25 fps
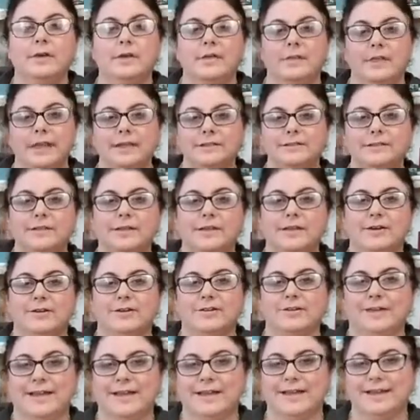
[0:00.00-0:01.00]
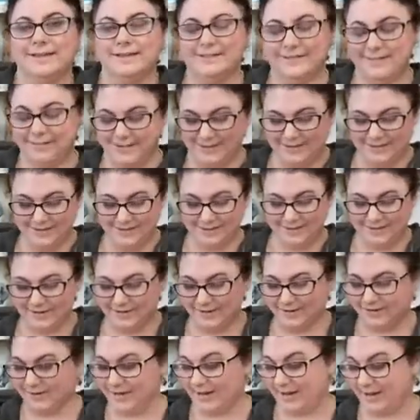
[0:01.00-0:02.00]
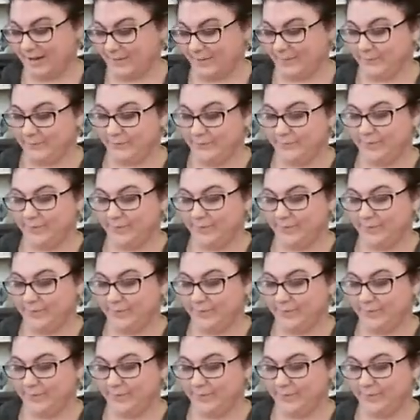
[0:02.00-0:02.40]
Thanks, Carol Ann. Okay.